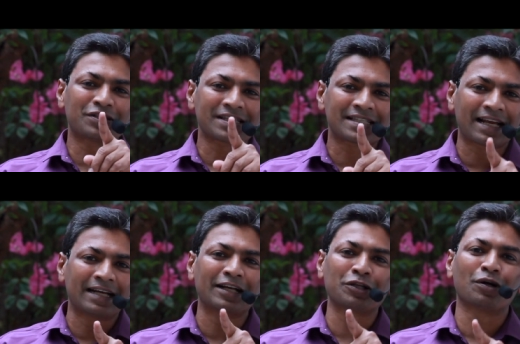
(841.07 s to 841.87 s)
you just
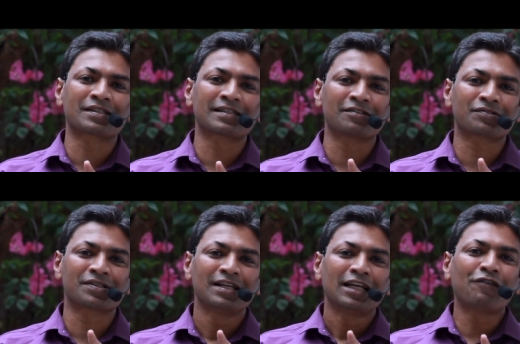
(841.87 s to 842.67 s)
surrender
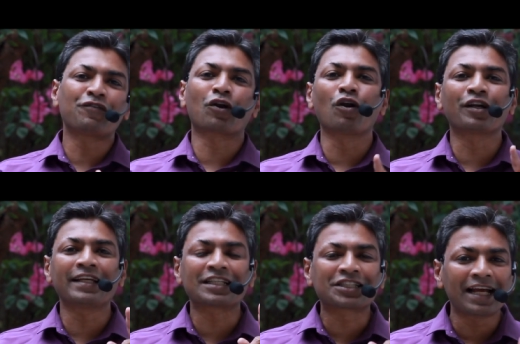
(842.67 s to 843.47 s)
yourselves? If you're
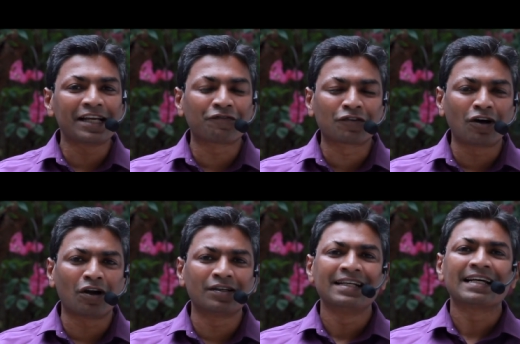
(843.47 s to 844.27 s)
already a child of
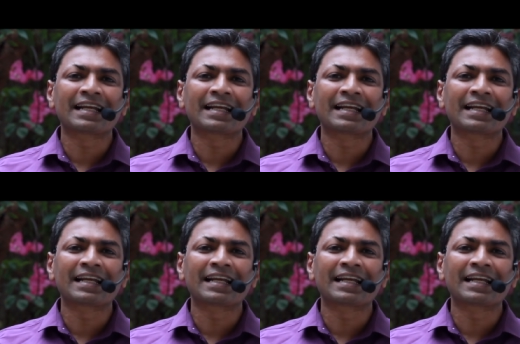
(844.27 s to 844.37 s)
God,